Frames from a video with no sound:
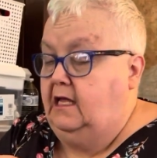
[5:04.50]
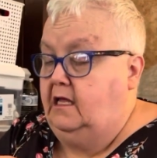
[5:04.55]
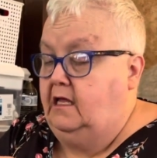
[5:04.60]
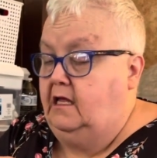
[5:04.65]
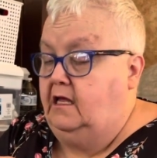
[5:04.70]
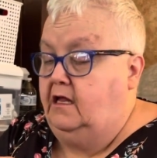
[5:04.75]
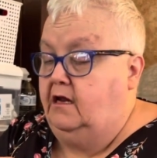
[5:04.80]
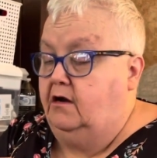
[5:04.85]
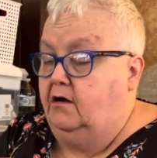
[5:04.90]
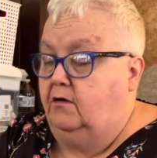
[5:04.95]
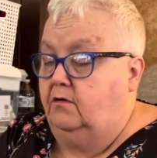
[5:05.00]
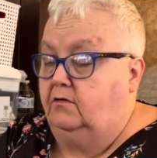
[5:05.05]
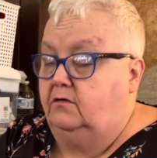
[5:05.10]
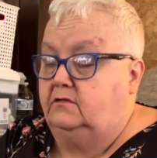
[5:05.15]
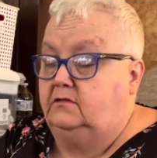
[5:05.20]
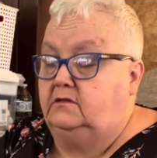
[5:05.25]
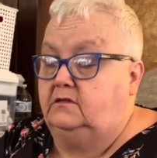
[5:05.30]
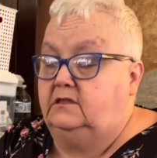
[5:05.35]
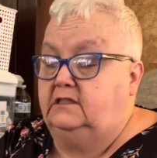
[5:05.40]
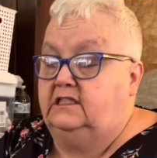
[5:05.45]
you know,
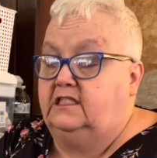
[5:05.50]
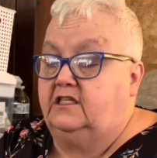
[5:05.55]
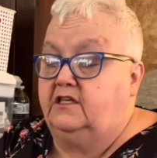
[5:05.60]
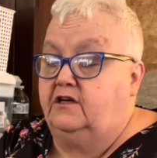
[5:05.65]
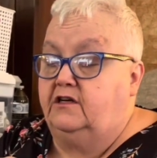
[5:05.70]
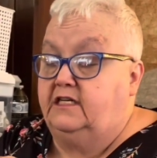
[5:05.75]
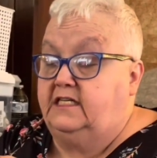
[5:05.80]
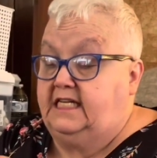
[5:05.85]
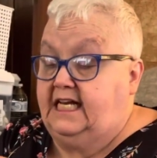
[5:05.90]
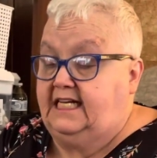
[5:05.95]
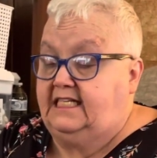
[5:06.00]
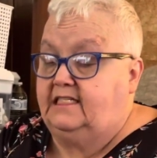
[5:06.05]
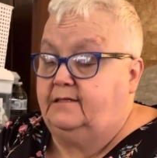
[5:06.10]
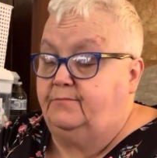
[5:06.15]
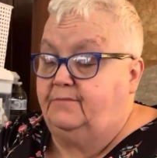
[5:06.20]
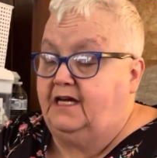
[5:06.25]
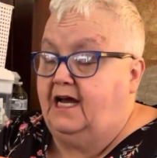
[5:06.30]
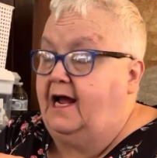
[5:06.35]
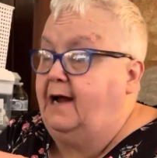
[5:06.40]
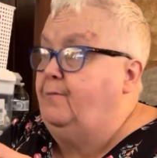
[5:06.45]
it's going to take some
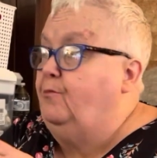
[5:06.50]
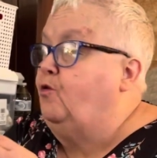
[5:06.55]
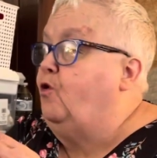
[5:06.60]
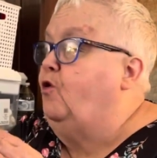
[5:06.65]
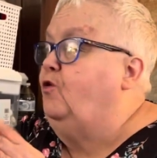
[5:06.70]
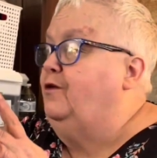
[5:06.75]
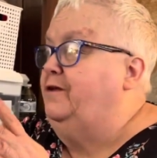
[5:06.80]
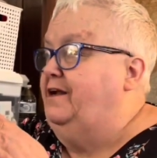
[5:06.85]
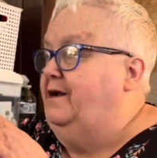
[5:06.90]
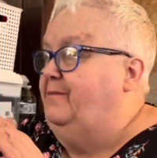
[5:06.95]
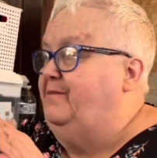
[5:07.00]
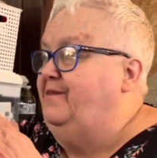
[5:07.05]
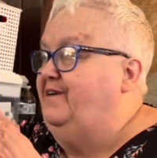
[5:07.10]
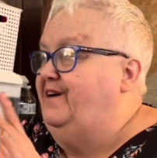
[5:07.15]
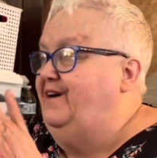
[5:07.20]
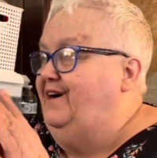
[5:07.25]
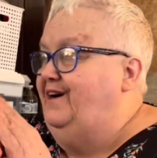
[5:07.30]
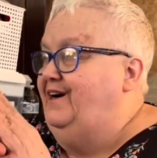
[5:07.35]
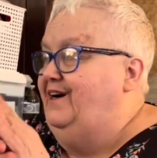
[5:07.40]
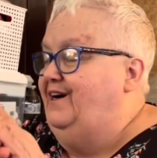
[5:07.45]
time rolling them.
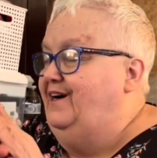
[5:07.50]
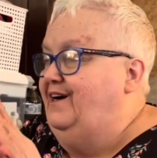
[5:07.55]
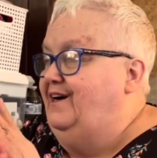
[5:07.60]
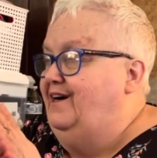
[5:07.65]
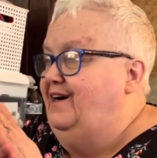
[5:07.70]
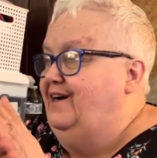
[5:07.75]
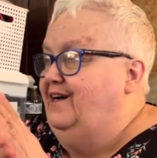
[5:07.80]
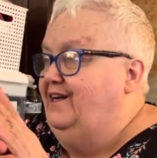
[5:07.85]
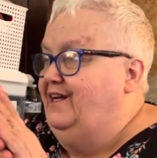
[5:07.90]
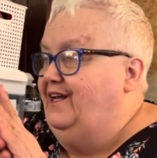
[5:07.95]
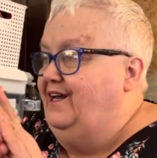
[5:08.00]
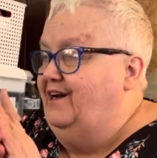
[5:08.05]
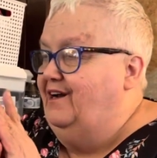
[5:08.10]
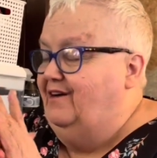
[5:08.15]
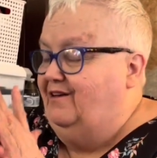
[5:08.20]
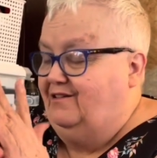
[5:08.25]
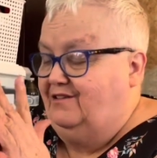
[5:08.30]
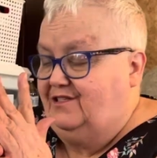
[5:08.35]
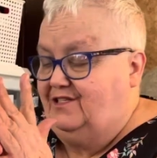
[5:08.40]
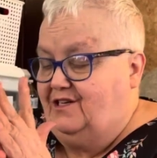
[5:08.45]
You
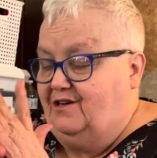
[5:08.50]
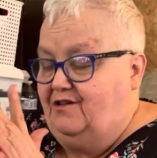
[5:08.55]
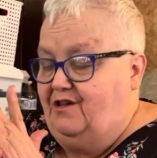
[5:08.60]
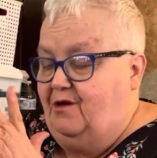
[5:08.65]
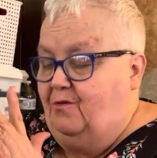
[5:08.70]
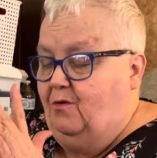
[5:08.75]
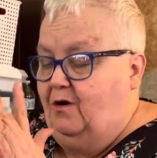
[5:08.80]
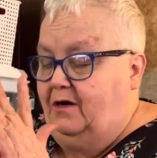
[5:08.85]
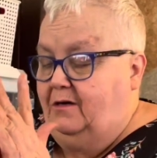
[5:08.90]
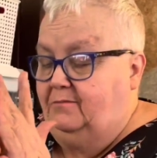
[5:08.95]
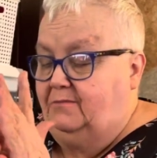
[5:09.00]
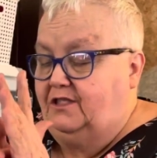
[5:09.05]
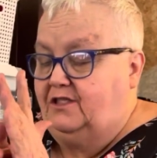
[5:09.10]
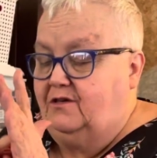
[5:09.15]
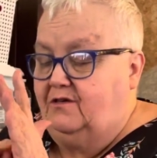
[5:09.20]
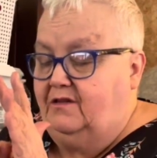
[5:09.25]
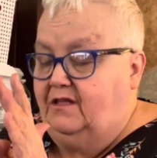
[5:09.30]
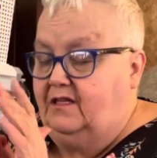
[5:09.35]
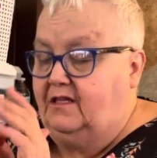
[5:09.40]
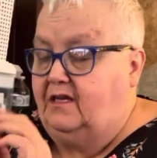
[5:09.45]
know, so you want them
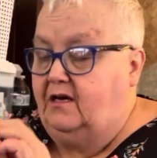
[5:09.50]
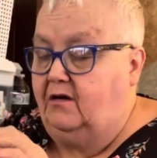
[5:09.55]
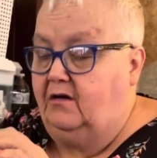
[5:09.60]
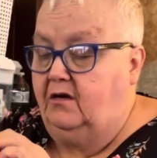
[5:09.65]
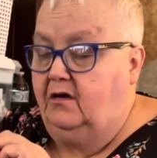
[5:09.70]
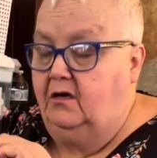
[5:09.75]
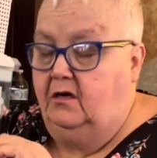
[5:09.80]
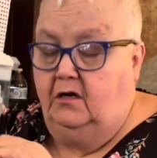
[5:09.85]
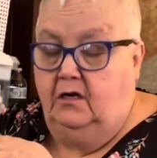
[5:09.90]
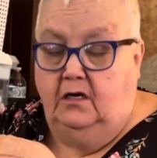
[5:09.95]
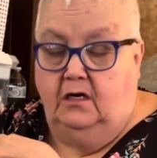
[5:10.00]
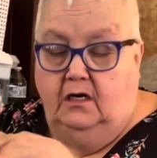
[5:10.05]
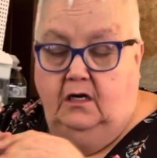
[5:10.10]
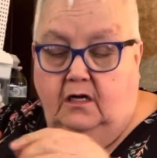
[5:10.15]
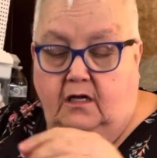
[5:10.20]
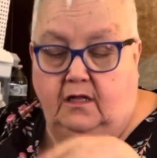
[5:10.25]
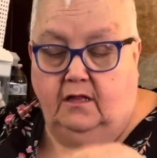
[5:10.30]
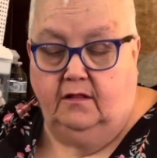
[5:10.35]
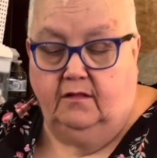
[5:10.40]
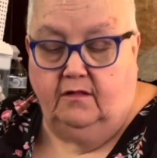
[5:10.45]
so that
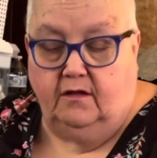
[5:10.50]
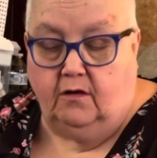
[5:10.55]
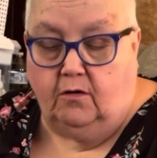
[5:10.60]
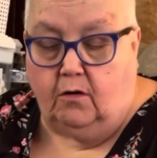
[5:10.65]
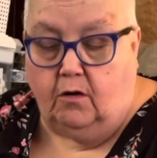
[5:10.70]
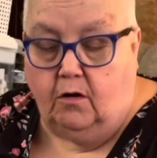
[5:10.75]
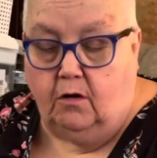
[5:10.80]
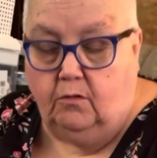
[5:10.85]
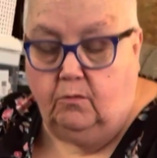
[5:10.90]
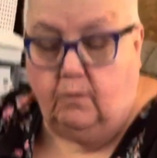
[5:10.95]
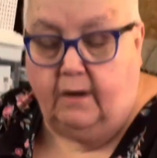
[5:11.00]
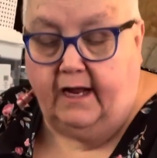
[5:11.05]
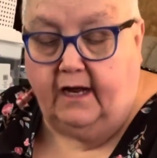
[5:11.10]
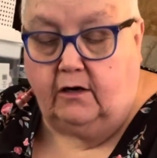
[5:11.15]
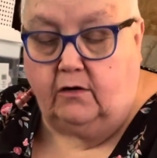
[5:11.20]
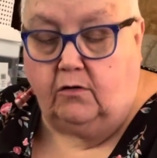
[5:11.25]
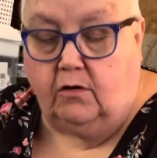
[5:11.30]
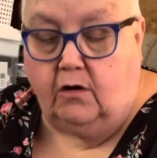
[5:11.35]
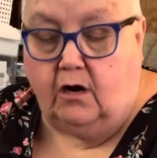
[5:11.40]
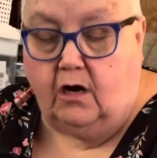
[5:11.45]
they're all the way
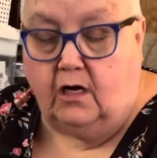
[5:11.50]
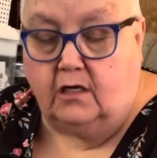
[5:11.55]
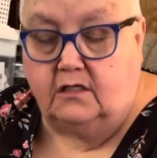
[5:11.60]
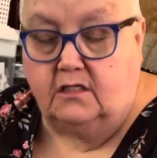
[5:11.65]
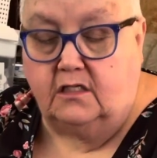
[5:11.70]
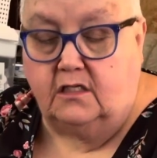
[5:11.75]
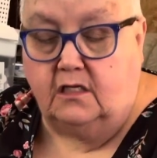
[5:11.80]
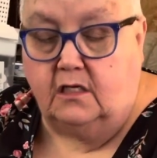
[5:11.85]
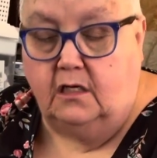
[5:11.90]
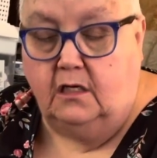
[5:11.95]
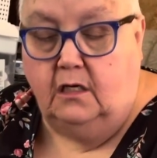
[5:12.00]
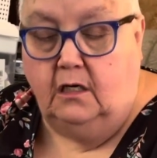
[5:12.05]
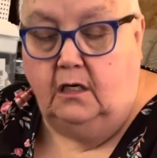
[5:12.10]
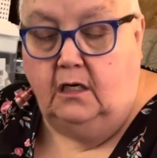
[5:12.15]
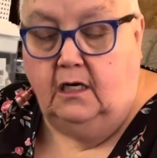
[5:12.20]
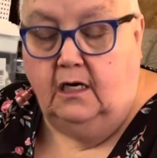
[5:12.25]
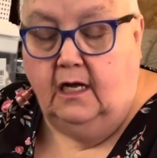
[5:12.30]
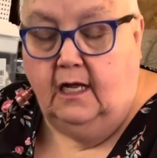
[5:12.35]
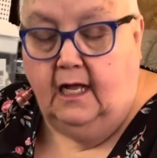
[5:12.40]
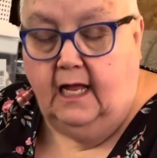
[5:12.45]
across.
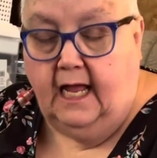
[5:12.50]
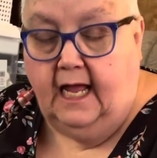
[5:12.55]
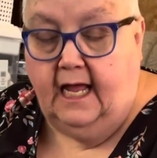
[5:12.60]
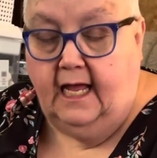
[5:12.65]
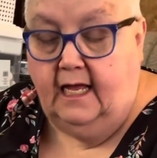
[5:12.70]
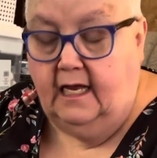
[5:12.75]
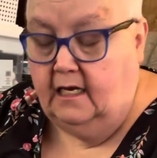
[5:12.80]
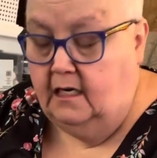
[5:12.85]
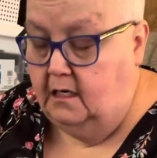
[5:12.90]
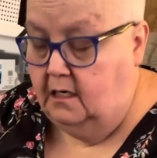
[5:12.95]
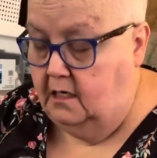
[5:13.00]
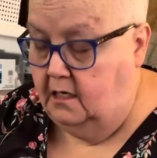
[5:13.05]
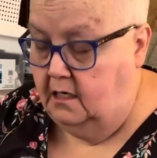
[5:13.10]
And